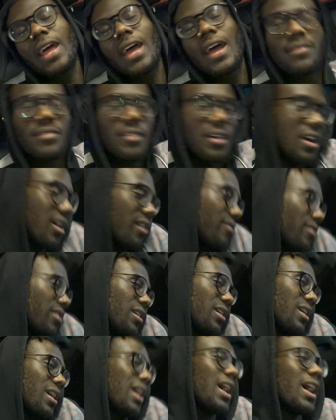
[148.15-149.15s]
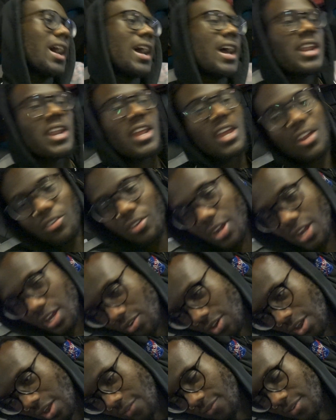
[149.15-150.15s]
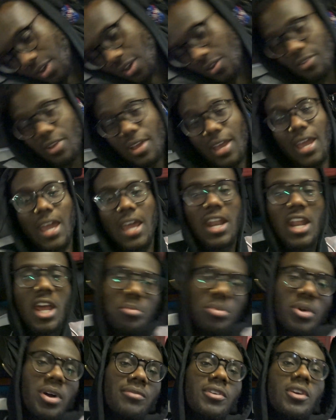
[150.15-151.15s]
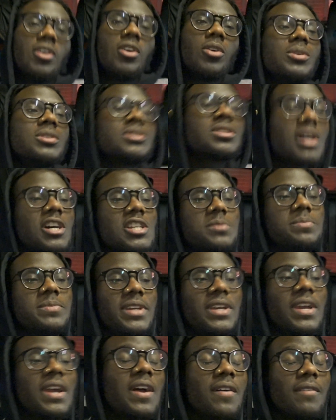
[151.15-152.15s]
their father and their great grandfather and their brother always ask me,